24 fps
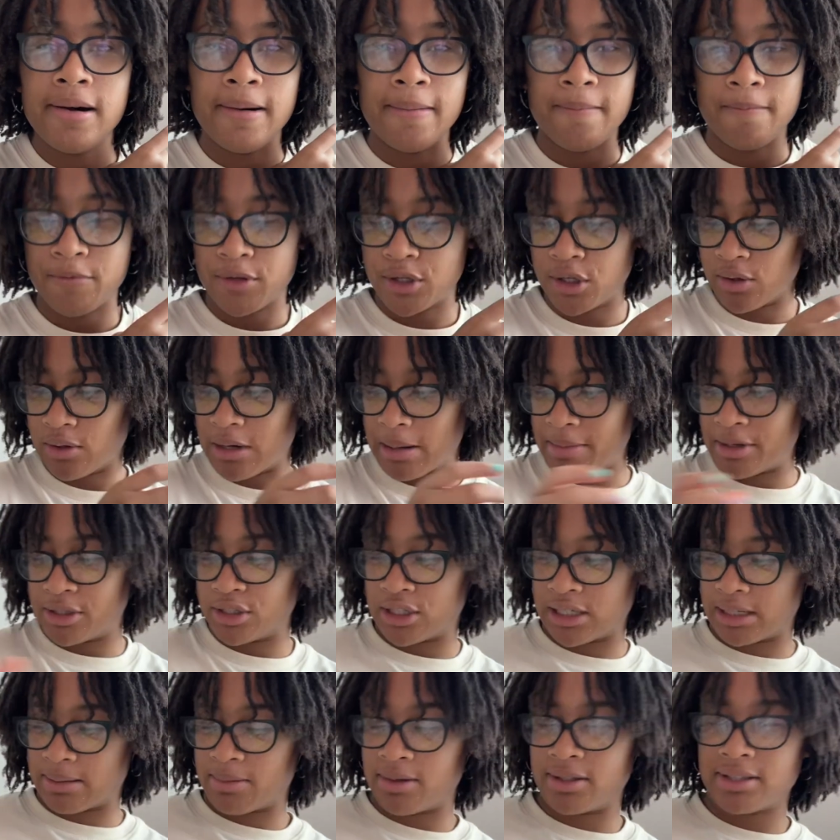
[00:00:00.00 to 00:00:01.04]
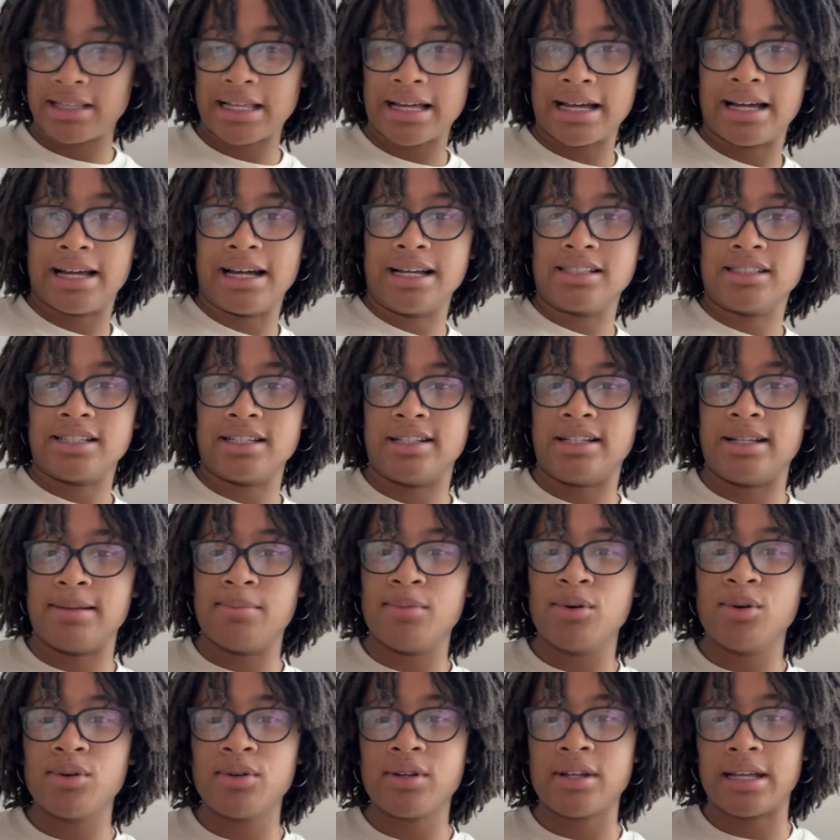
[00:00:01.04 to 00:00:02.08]
So I'm going to talk about that as I
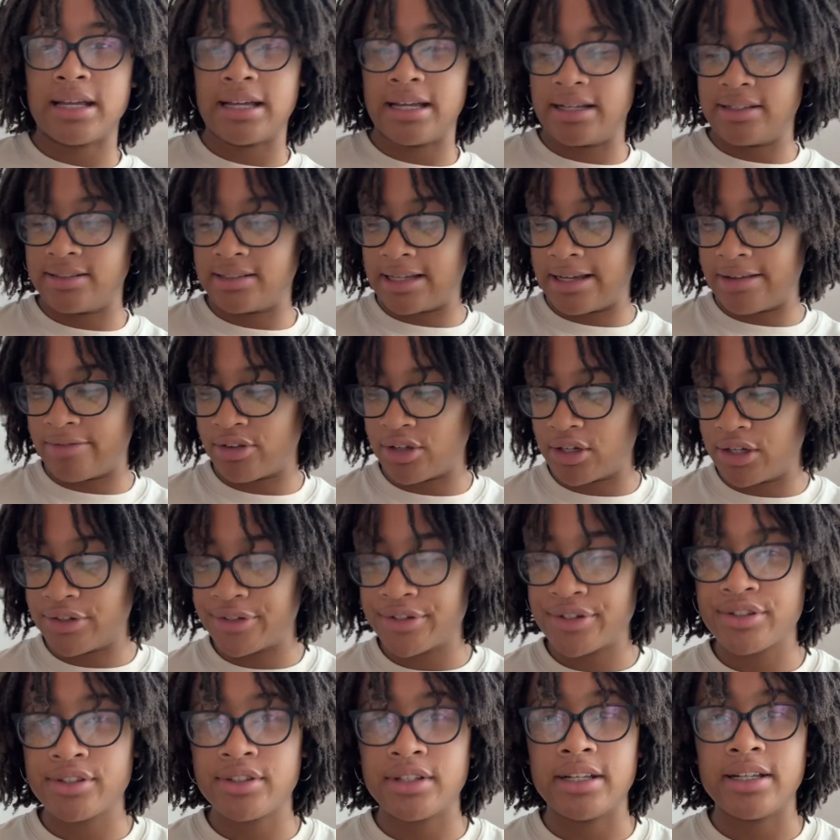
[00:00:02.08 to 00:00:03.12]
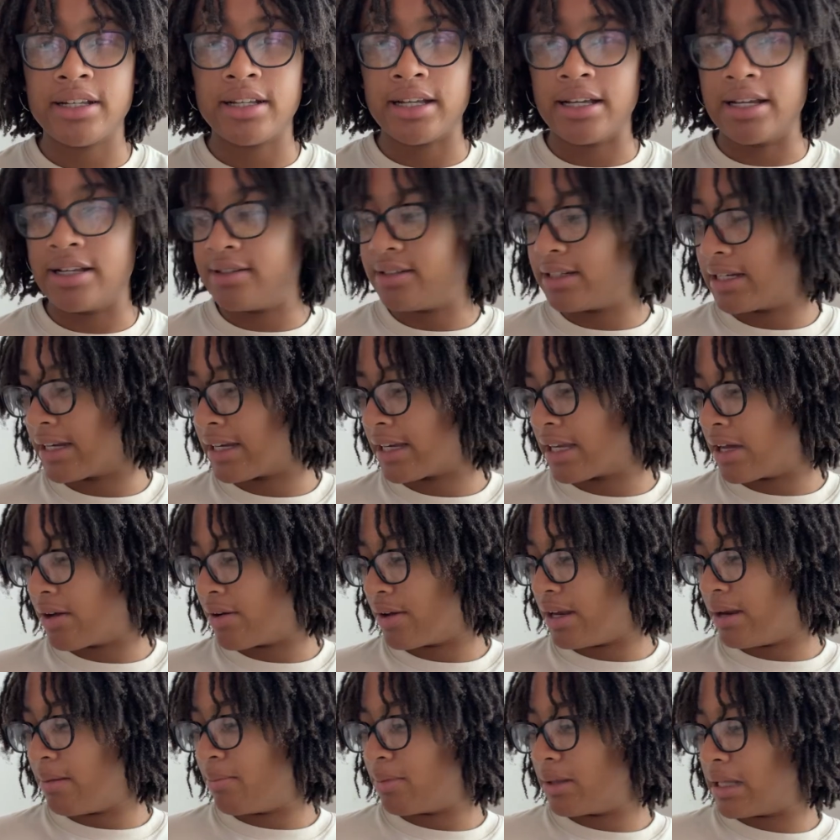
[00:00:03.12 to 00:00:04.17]
demold, and if you're interested in checking out
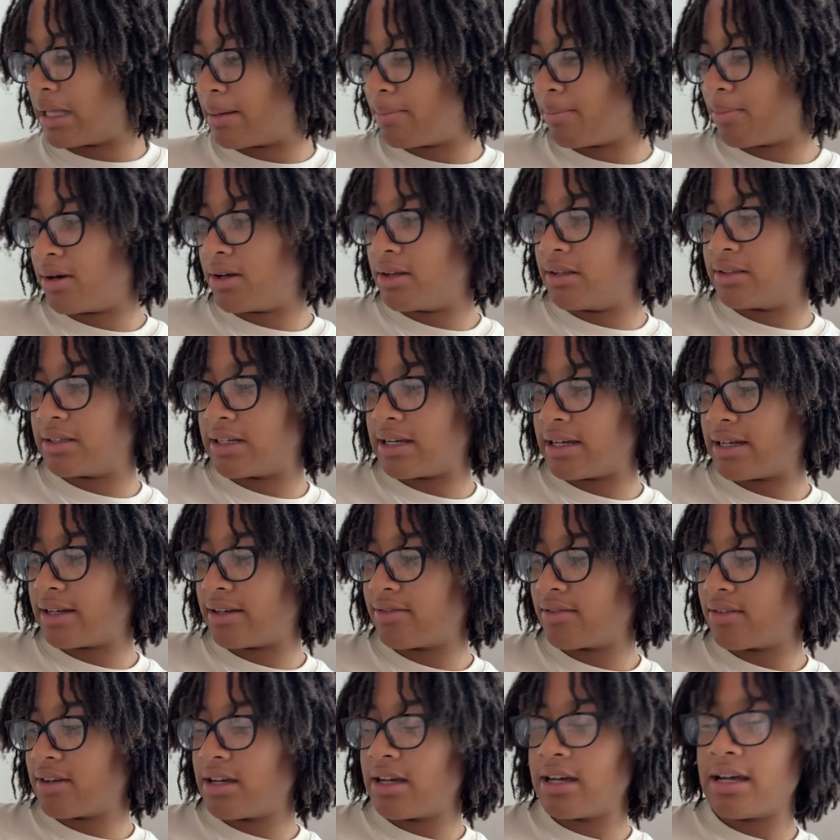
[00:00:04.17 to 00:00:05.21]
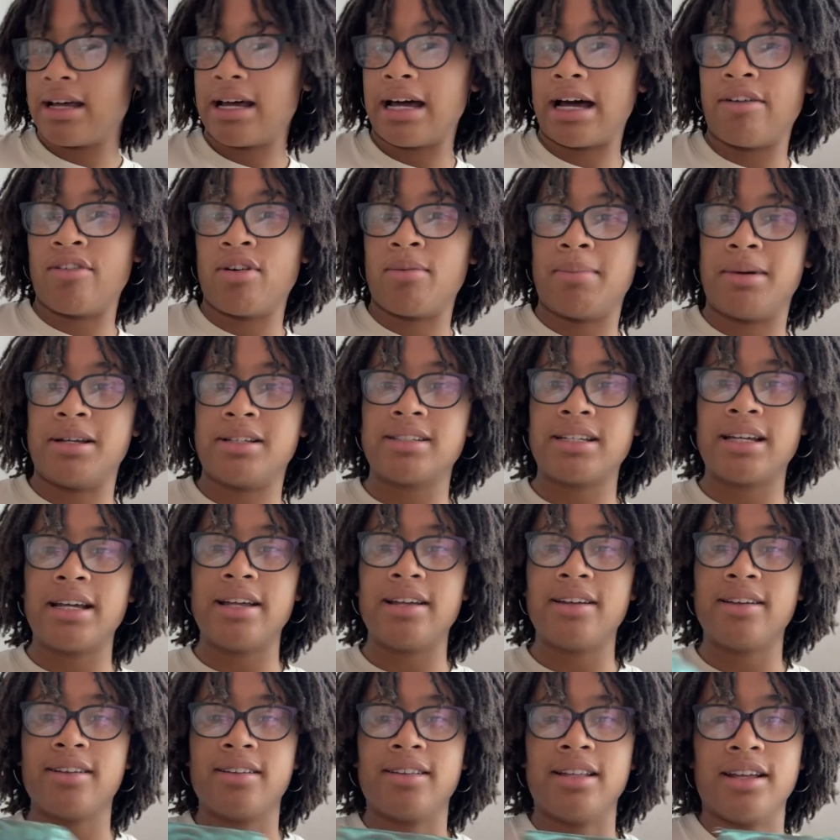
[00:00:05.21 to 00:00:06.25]
any plant pots I have on my site,
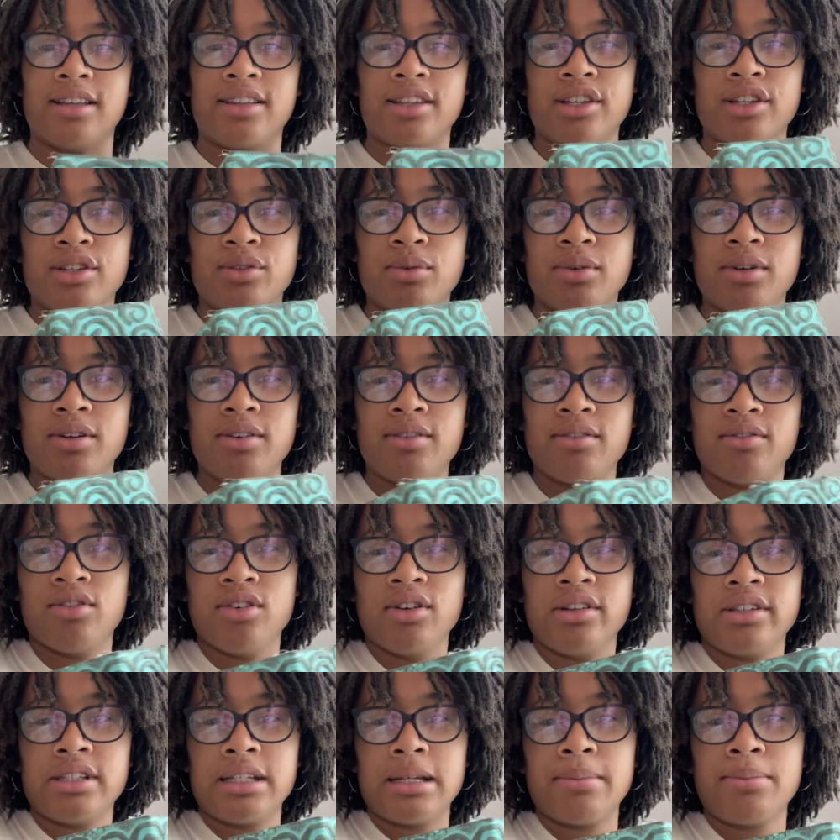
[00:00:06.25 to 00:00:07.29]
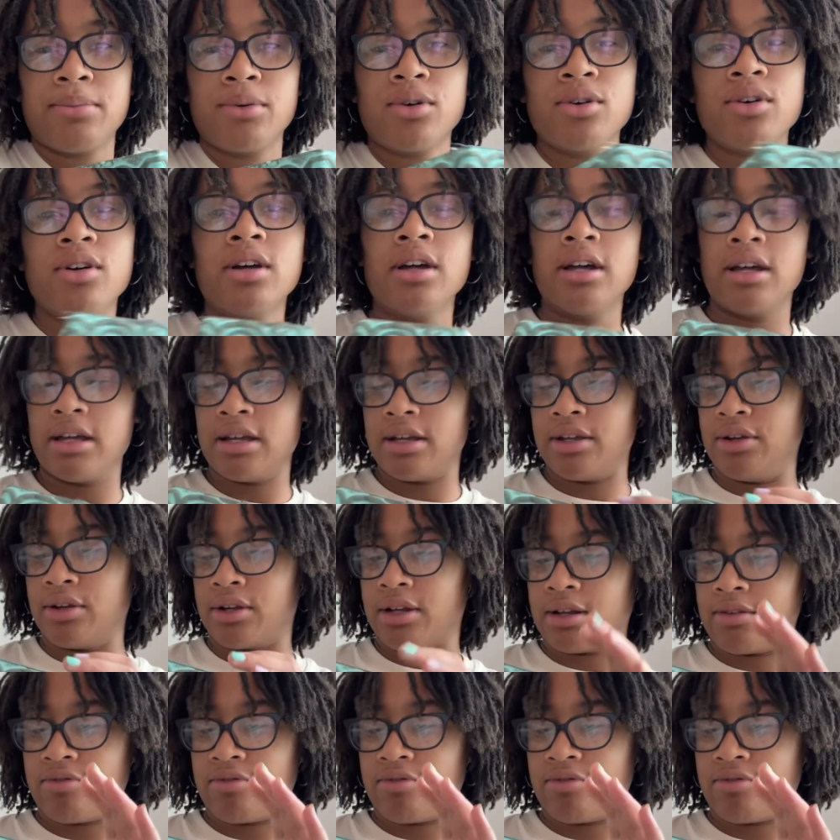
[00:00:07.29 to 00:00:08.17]
like this one for example, you can